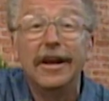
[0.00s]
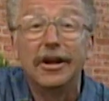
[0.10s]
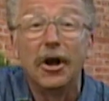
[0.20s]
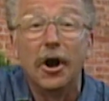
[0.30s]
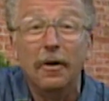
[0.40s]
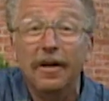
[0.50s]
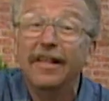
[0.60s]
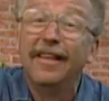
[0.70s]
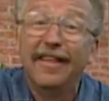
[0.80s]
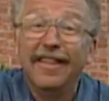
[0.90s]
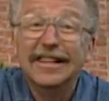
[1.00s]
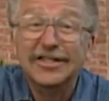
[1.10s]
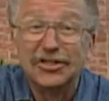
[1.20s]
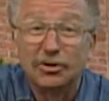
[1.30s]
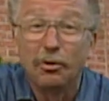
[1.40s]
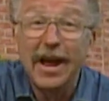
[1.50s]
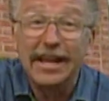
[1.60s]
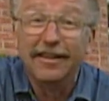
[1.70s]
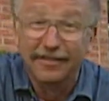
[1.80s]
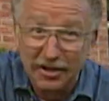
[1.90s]
to go. This is
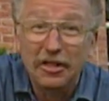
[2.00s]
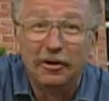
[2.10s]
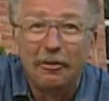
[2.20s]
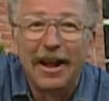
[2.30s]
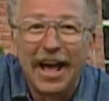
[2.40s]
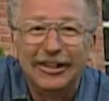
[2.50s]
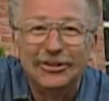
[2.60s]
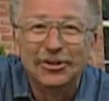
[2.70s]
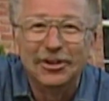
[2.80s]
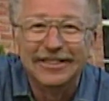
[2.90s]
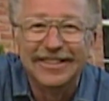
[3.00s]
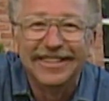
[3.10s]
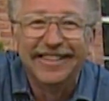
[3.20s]
great in the great outdoors.